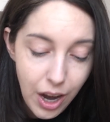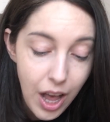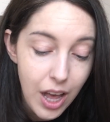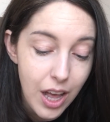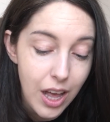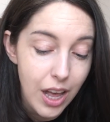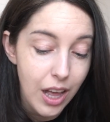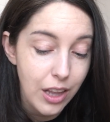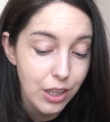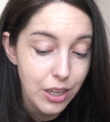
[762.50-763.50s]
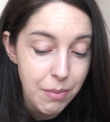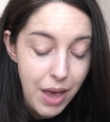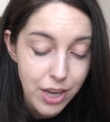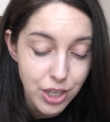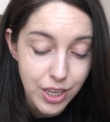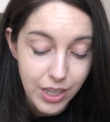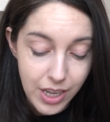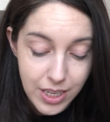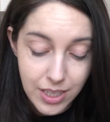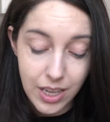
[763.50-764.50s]
Haha, look, imagine
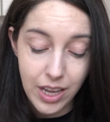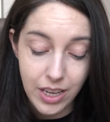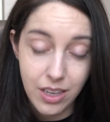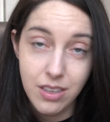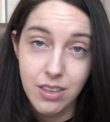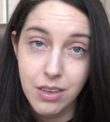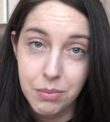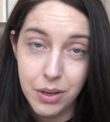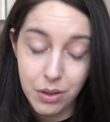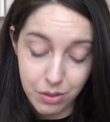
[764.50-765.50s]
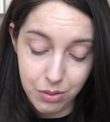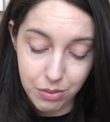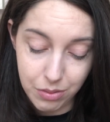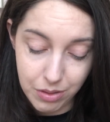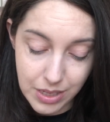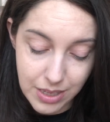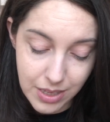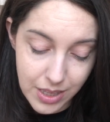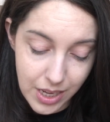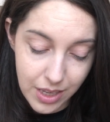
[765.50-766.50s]
it's a gazebo. It's
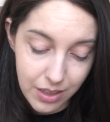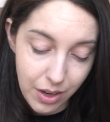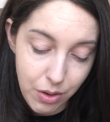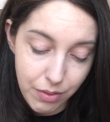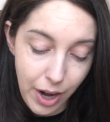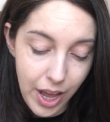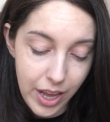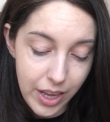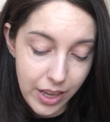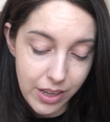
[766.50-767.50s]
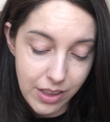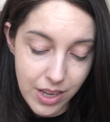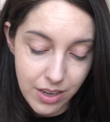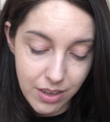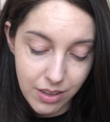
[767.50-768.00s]
a, like an overhang that,